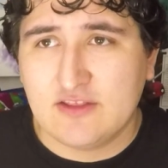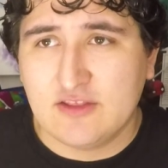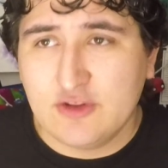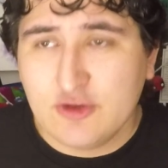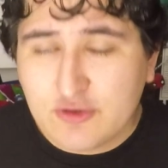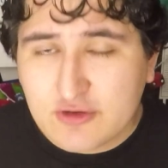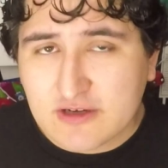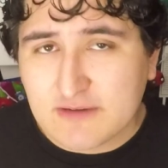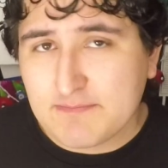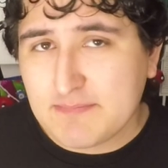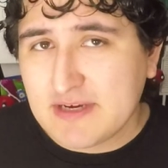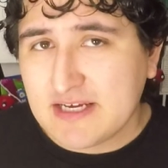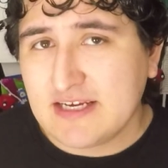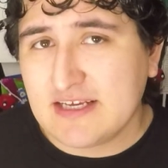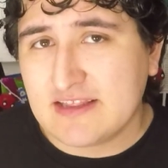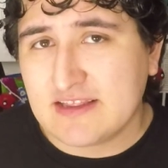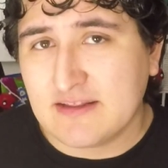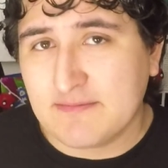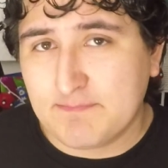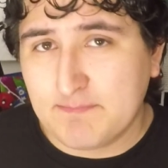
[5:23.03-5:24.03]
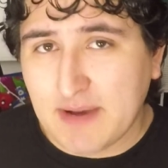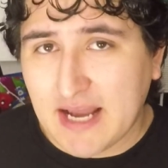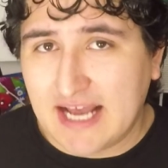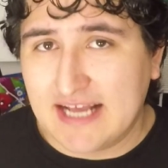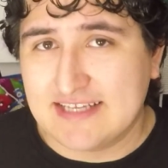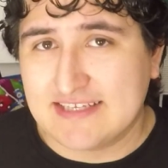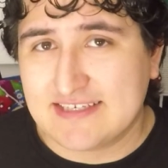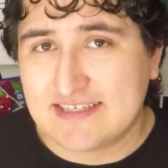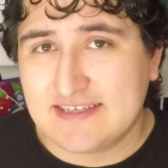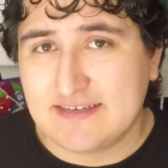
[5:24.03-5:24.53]
you can be the
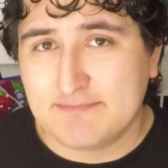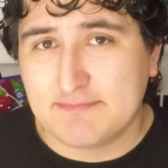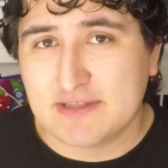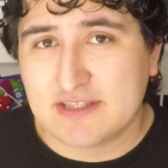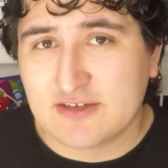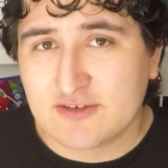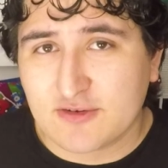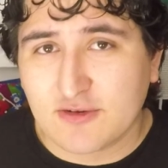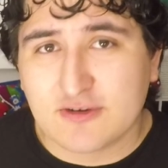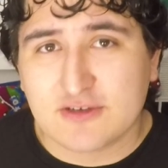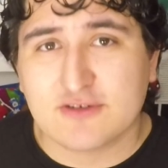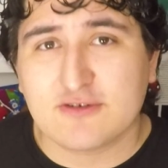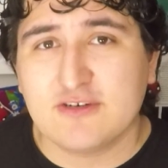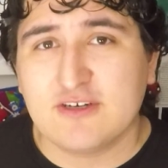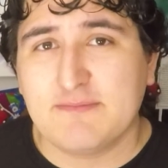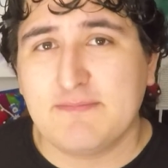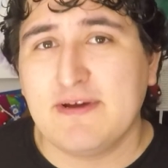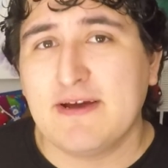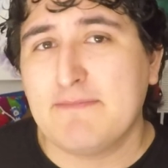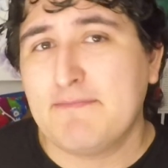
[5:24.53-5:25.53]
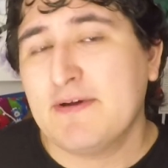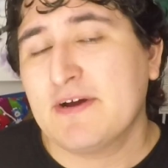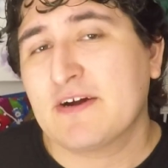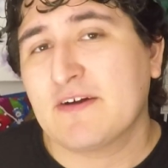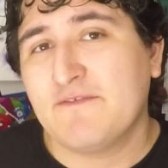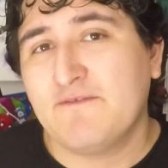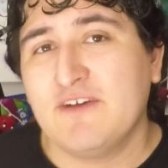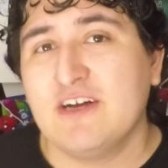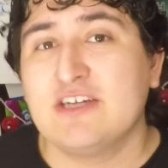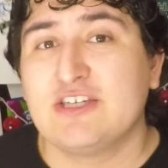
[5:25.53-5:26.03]
best, but there's always going to be a
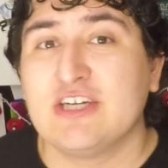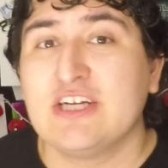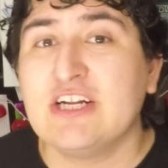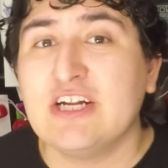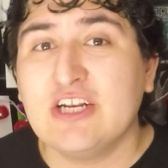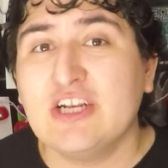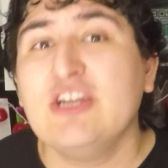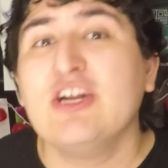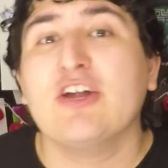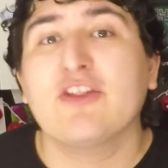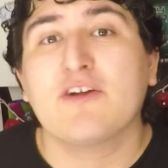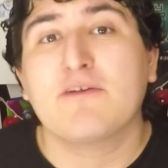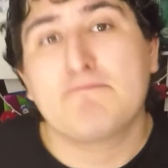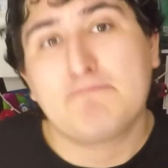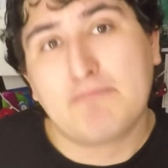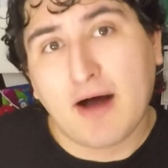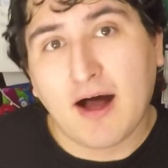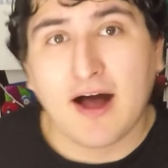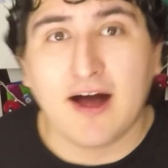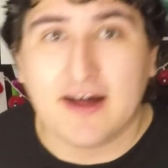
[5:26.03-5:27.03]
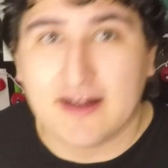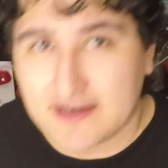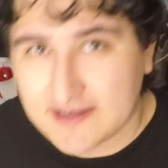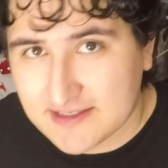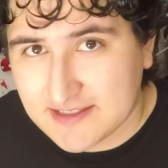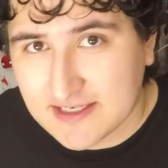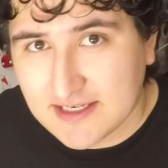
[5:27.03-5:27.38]
bigger fish in another pond.